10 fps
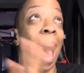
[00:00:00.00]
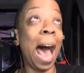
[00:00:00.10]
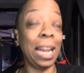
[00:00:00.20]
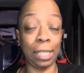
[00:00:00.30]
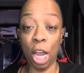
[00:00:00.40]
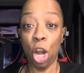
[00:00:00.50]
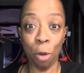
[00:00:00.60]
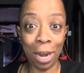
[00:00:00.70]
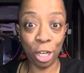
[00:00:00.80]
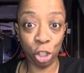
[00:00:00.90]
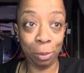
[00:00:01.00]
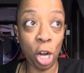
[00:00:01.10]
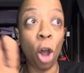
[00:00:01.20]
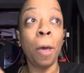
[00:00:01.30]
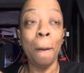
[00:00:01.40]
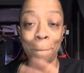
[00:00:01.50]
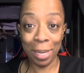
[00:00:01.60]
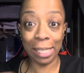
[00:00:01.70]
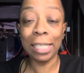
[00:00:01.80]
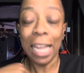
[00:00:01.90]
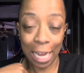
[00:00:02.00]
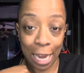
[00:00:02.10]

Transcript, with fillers: Honestly, nobody should be called Mrs.